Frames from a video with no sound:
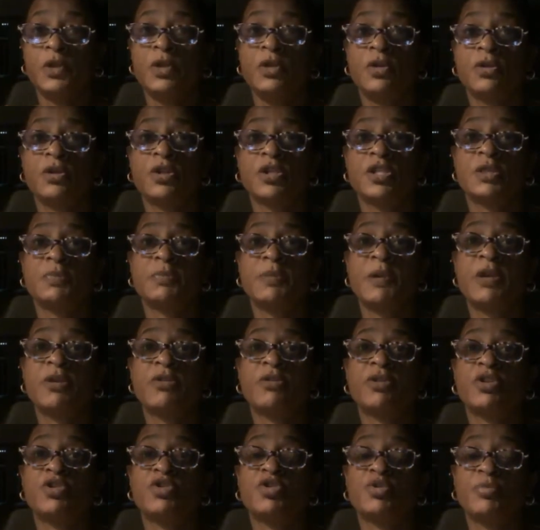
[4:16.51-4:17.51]
know, the
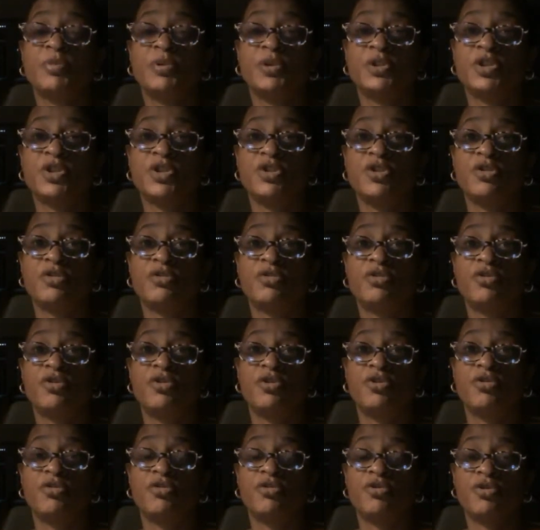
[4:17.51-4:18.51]
speaker that you put to
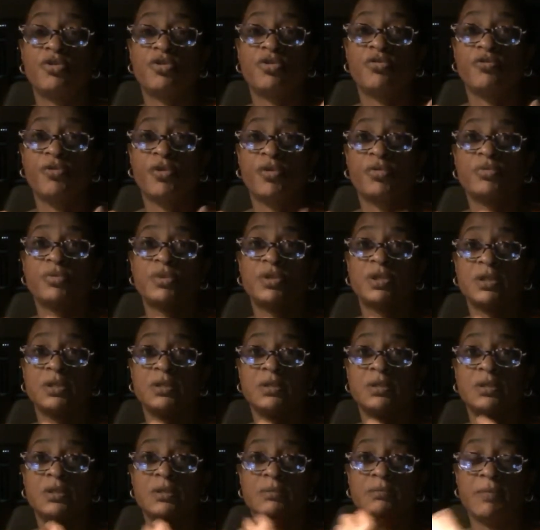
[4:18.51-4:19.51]
your throat
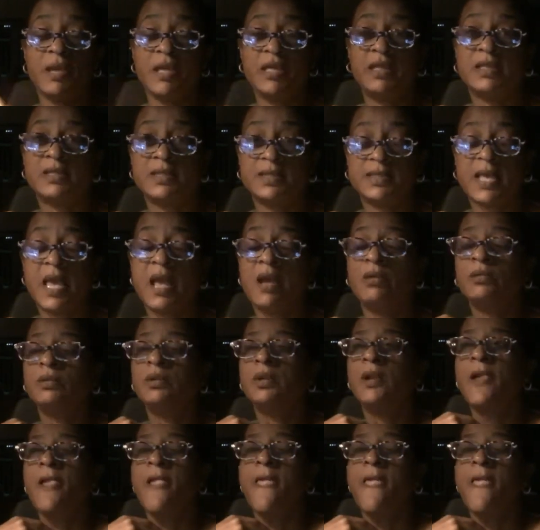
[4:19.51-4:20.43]
to make the sound.